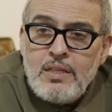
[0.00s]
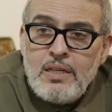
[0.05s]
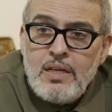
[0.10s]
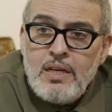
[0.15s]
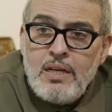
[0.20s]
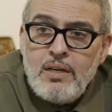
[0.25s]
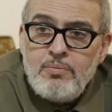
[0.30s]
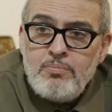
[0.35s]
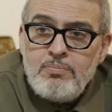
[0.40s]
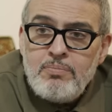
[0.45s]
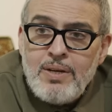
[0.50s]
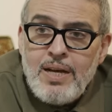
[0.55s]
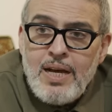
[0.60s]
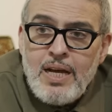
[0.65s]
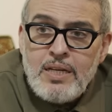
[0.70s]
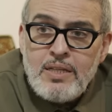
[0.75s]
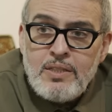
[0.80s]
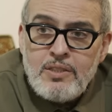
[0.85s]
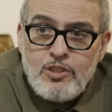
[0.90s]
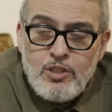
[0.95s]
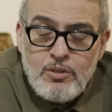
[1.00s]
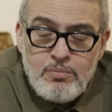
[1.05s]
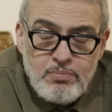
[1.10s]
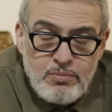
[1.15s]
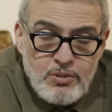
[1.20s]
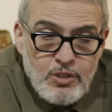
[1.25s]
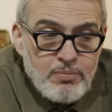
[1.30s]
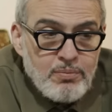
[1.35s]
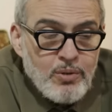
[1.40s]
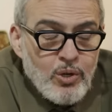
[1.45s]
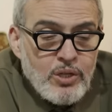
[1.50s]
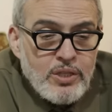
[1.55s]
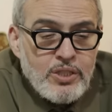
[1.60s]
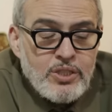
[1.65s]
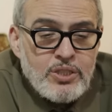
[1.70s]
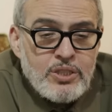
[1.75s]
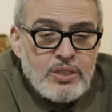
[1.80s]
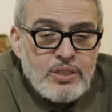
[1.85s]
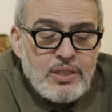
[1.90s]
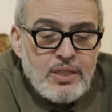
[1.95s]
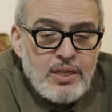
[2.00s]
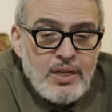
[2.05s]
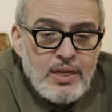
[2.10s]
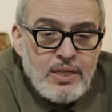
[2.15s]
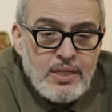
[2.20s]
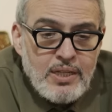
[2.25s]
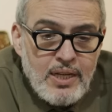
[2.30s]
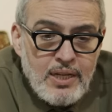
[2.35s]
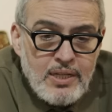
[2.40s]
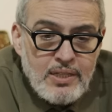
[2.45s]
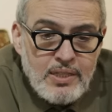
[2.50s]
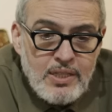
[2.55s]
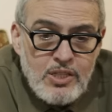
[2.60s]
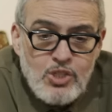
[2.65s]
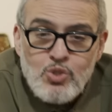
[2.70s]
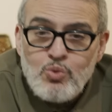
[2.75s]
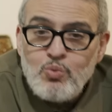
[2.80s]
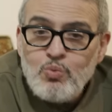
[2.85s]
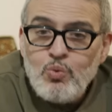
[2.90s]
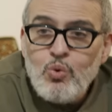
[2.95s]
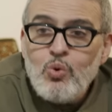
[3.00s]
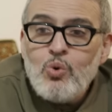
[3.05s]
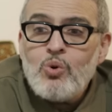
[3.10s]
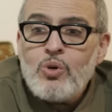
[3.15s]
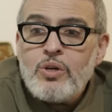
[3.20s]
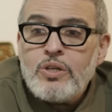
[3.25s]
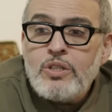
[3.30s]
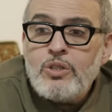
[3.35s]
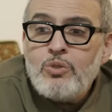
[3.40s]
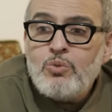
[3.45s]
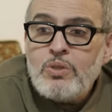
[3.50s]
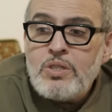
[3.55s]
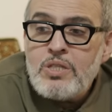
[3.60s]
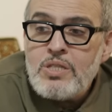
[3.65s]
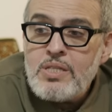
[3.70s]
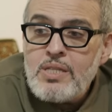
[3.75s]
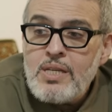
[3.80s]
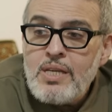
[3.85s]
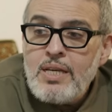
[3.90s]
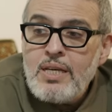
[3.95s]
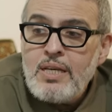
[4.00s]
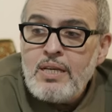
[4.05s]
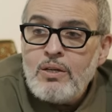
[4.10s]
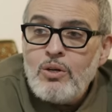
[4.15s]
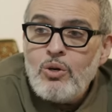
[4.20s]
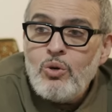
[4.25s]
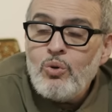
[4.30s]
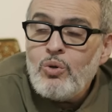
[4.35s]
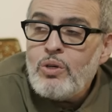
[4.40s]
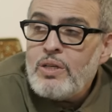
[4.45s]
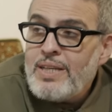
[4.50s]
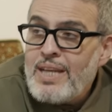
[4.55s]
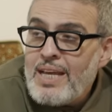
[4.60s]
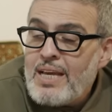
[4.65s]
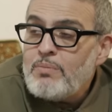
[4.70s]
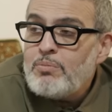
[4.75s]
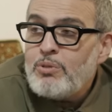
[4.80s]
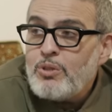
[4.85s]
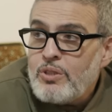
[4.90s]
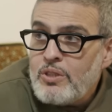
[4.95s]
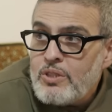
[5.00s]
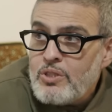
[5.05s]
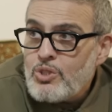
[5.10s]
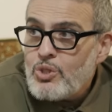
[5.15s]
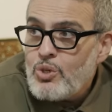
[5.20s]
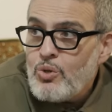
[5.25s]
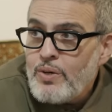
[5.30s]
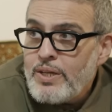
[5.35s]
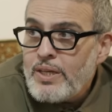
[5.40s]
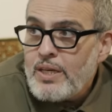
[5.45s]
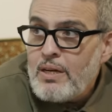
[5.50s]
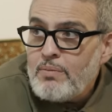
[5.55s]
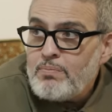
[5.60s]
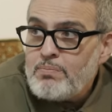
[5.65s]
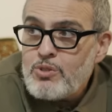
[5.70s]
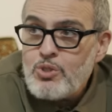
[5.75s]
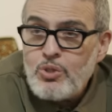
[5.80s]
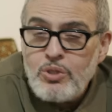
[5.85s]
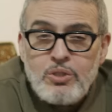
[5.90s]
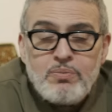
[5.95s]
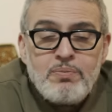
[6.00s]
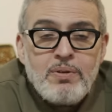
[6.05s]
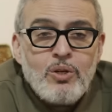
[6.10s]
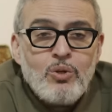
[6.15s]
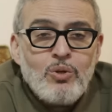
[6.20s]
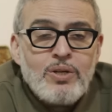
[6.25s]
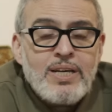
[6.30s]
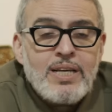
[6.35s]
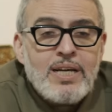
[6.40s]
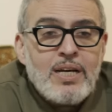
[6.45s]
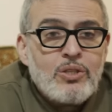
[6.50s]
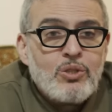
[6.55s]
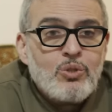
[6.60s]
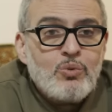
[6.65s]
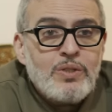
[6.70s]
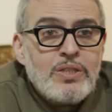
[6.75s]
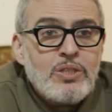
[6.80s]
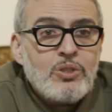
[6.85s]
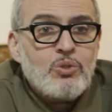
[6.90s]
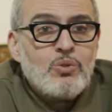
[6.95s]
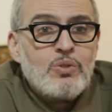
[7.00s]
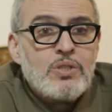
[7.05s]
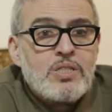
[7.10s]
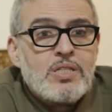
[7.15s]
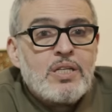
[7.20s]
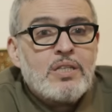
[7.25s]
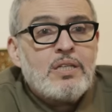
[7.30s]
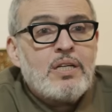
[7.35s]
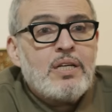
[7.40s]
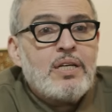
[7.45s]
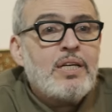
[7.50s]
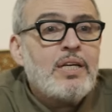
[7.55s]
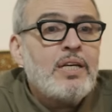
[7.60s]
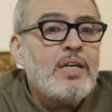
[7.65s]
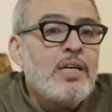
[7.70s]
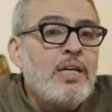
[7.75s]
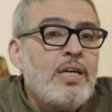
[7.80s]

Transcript: and demolished. In this war, you would see whole neighborhoods going up. So you'd be looking out the window and suddenly